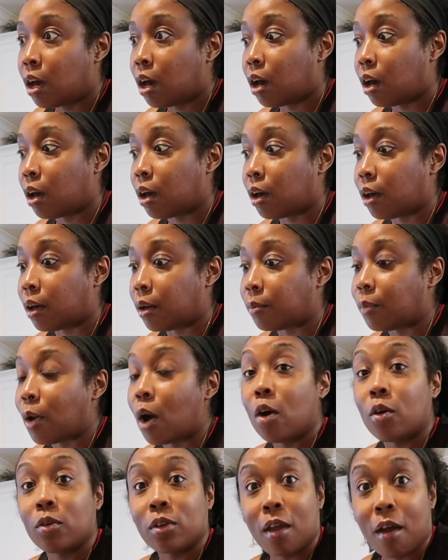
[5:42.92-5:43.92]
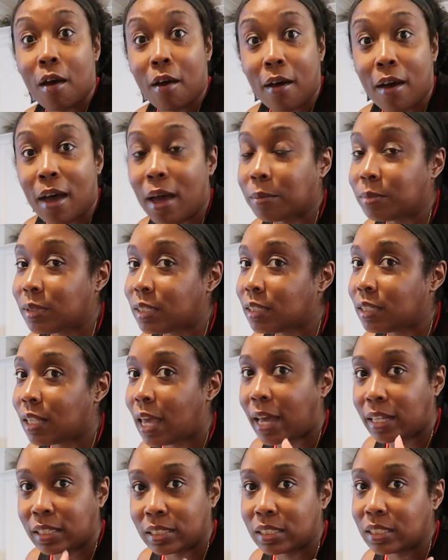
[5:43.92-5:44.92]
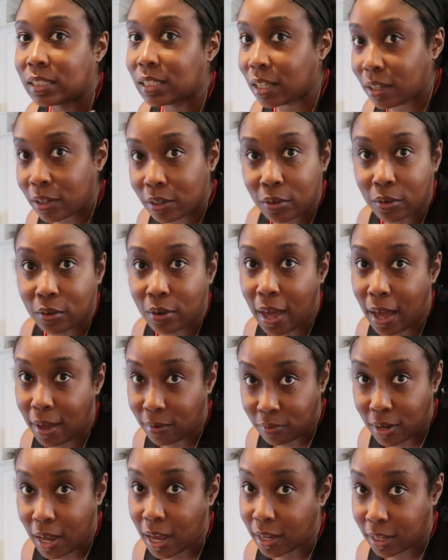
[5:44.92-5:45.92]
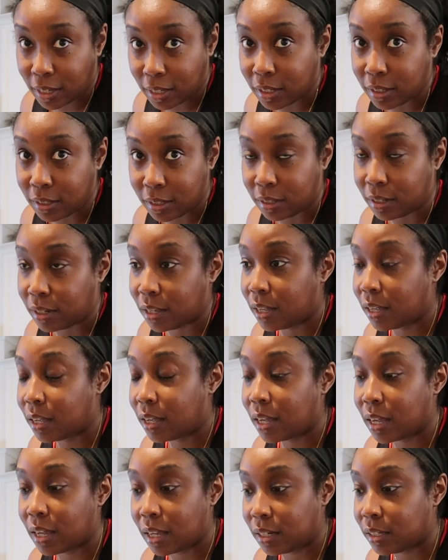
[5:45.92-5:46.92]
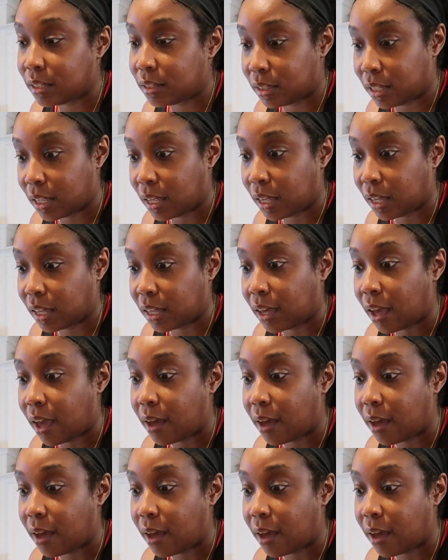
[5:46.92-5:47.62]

um, oh y'all, I'm I still have not eaten anything.